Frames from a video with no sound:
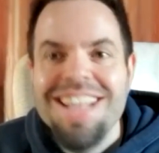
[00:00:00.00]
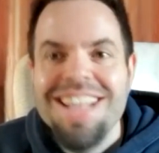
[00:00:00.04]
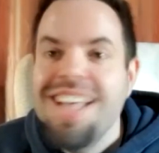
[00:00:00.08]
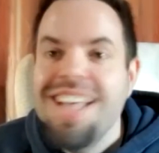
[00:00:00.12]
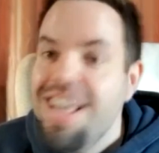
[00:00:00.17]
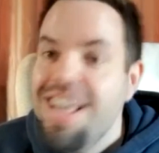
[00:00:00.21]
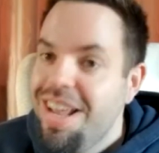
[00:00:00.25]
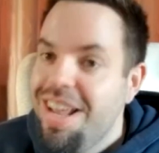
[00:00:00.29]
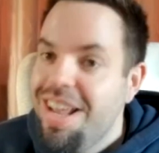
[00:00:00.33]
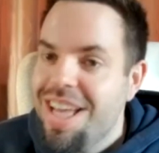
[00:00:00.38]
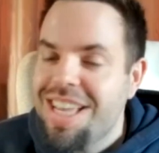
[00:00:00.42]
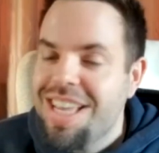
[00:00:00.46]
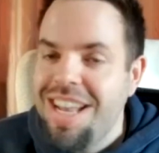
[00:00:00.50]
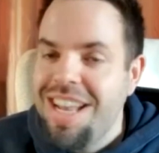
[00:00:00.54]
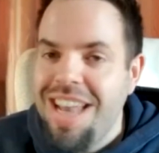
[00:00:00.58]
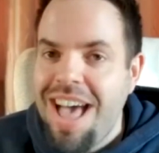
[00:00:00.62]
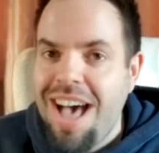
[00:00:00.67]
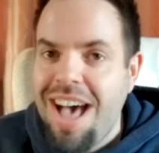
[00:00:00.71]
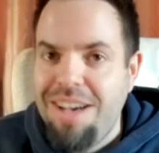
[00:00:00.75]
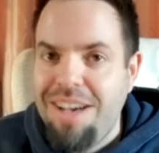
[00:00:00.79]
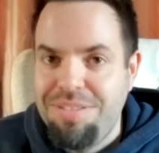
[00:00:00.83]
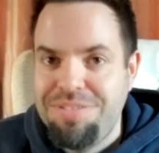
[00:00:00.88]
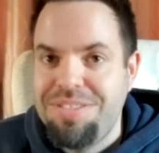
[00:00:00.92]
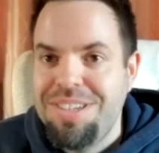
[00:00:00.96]
like a
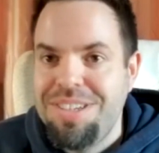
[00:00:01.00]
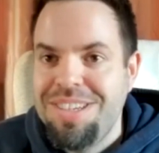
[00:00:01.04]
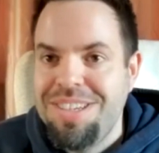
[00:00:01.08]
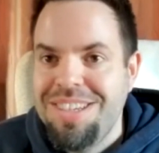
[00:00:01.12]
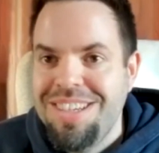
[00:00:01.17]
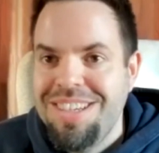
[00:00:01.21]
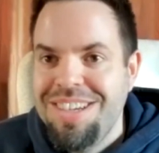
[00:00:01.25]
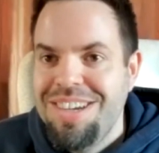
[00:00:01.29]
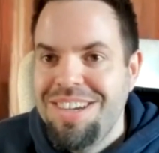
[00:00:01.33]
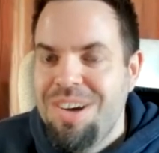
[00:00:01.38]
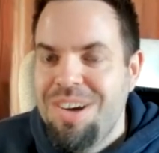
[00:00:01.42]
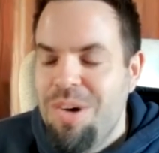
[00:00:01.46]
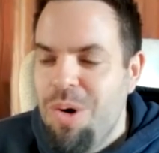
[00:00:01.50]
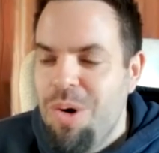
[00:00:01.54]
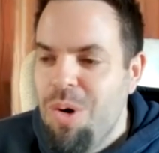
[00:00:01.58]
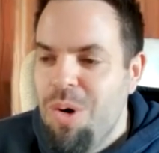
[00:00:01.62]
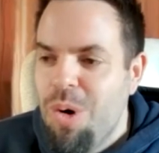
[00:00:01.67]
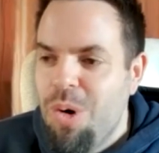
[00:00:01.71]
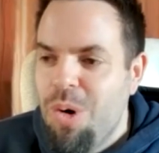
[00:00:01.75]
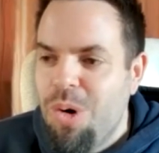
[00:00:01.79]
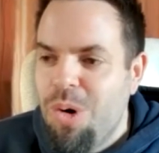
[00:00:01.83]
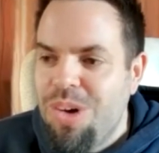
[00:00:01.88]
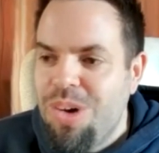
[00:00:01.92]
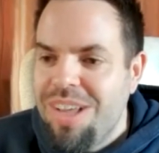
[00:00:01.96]
laugh,
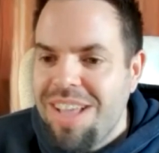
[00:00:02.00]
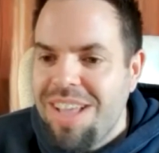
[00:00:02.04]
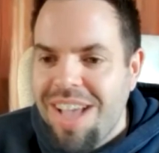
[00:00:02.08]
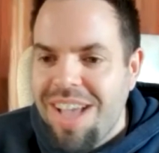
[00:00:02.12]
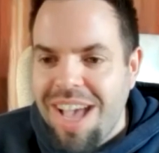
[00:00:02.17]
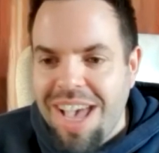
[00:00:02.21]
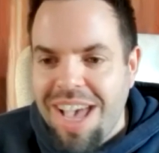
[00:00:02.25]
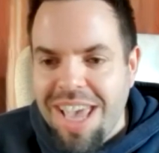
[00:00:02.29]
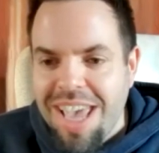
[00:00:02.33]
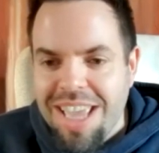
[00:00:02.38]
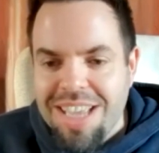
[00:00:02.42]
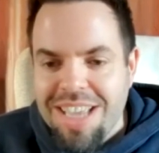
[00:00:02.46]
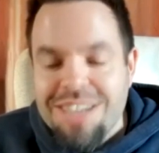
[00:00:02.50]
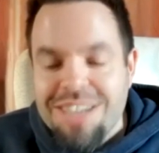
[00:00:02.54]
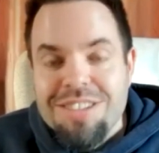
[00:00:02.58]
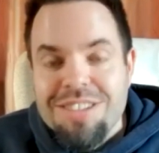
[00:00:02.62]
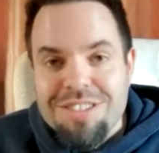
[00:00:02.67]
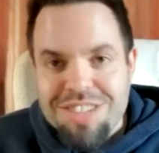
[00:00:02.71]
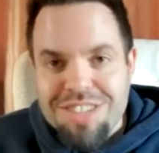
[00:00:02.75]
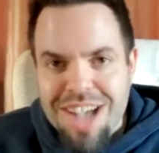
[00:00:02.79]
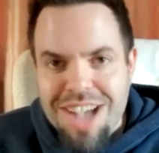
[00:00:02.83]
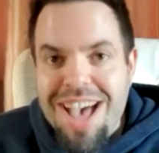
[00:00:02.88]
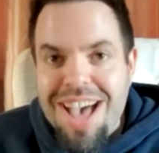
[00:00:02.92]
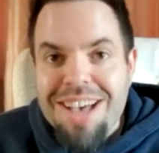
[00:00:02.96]
or a
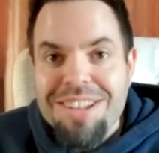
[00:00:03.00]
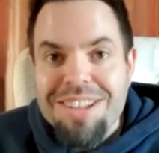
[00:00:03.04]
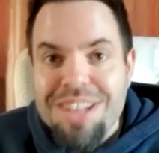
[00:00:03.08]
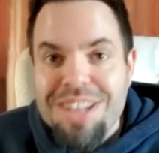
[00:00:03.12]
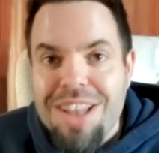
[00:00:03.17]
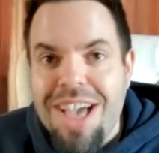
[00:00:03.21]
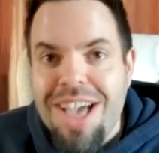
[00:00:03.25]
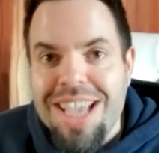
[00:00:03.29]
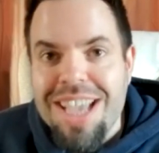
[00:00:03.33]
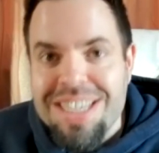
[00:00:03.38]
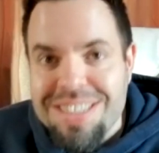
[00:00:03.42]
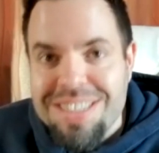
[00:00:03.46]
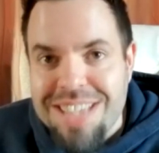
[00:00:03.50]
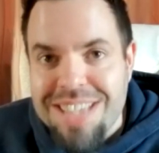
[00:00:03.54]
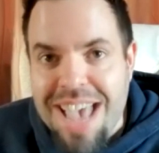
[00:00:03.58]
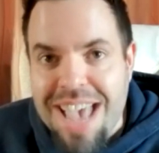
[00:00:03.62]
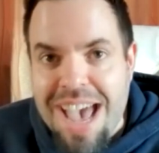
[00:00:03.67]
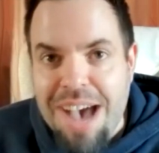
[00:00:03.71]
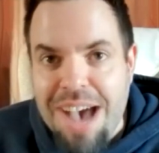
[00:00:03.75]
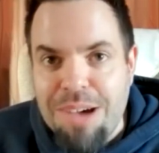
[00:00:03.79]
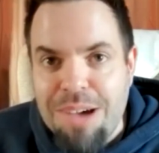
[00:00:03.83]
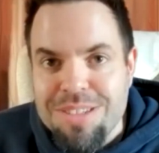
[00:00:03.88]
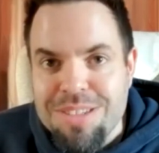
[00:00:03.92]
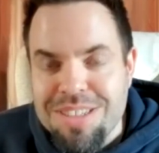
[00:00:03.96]
childlike
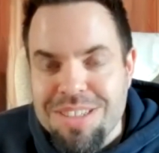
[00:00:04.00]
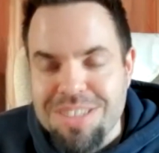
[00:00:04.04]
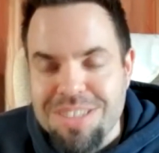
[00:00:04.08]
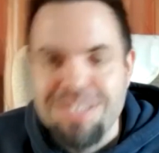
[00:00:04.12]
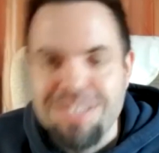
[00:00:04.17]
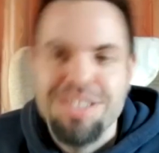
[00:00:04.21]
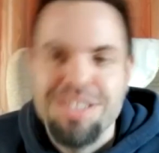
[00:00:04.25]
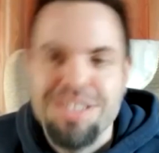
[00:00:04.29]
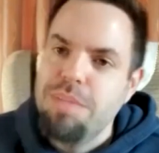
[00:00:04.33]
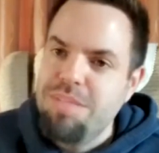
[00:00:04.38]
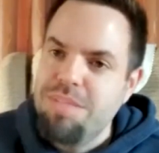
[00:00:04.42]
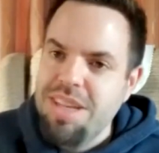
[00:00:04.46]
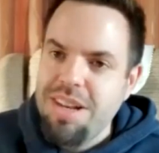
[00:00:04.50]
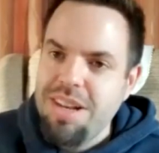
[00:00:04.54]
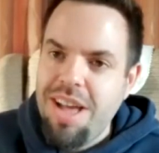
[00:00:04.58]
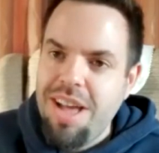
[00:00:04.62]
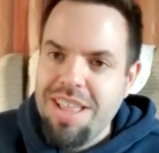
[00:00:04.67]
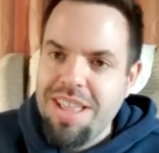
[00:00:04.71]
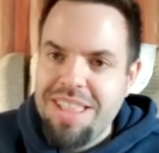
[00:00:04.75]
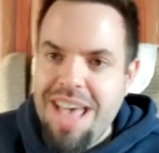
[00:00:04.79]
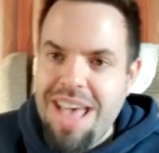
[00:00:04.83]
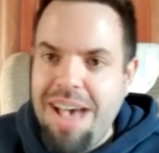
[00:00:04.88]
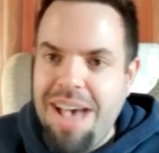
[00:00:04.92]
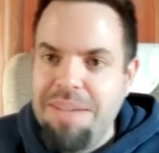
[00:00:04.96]
sound, something
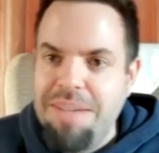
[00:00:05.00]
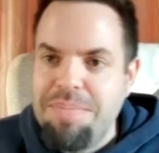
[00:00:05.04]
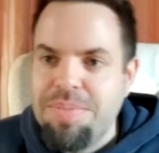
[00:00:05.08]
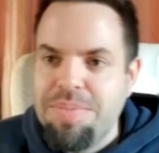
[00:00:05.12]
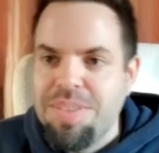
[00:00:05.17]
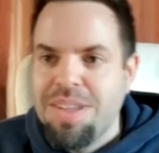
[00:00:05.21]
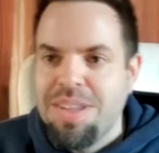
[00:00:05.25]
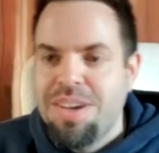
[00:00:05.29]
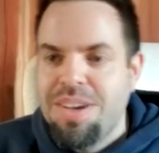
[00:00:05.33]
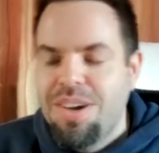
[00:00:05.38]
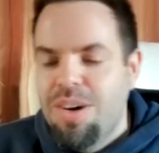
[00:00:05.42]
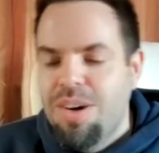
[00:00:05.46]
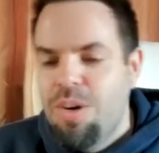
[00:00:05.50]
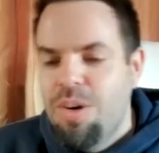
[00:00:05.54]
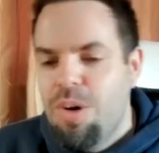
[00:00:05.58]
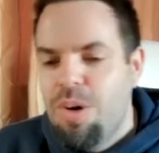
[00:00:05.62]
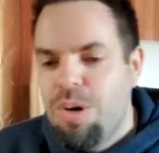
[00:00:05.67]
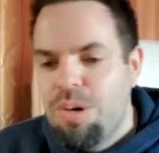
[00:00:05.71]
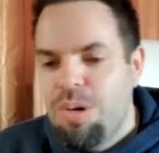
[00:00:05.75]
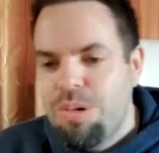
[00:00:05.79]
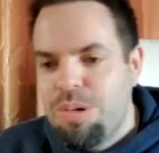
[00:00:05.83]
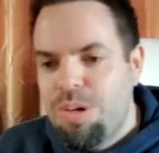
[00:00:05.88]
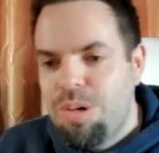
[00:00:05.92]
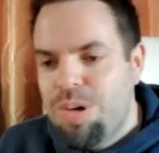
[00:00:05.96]
like that.
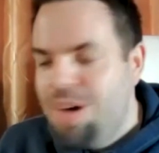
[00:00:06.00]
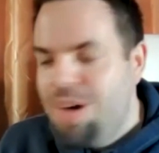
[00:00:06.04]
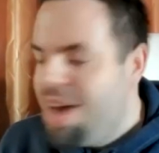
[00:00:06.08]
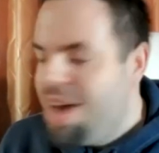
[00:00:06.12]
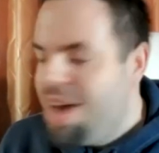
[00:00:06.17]
Or